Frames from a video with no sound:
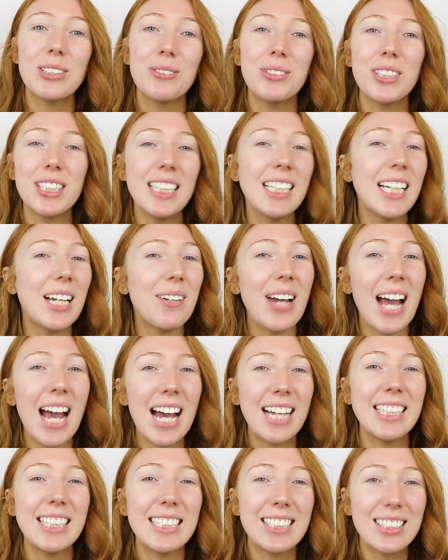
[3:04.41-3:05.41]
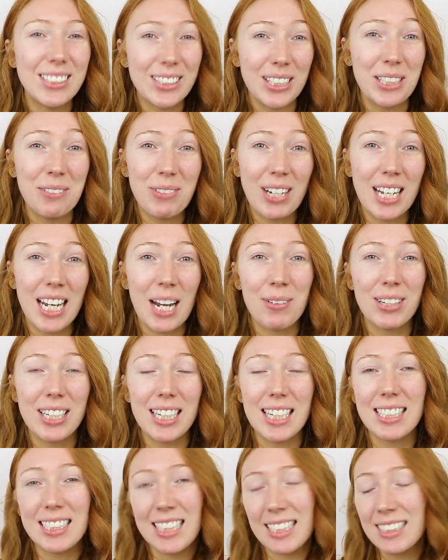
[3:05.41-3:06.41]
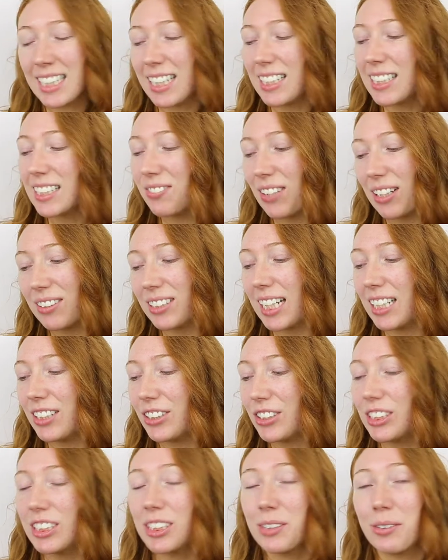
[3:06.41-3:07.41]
so I'm going to go ahead and zoom in and we're going to test out this foundation.